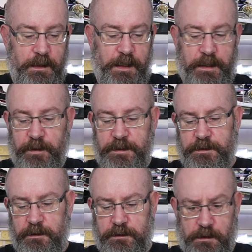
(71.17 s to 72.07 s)
Anyway,
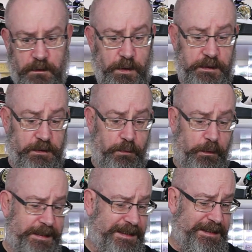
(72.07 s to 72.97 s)
so it's a
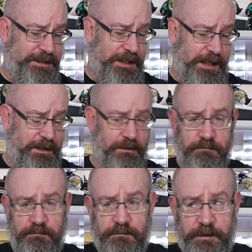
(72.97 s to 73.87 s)
120 scale,
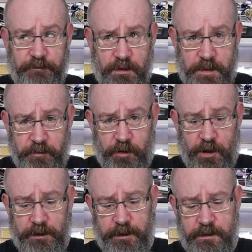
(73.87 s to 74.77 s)
if I remember
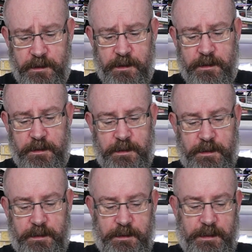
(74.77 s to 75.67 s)
rightly.
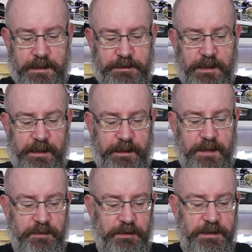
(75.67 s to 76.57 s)
So I had a
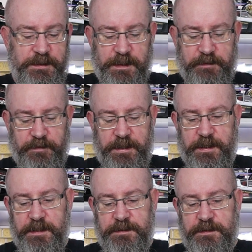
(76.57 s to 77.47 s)
couple of these over the
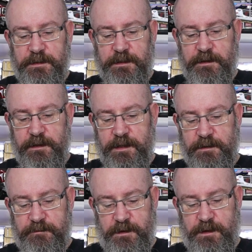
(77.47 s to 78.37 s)
years, and
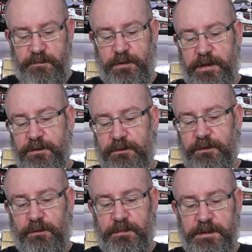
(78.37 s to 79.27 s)
yeah, pretty cool
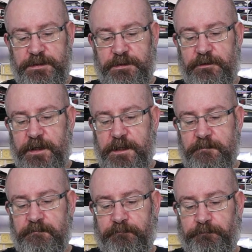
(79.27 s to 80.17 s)
little beast, I reckon.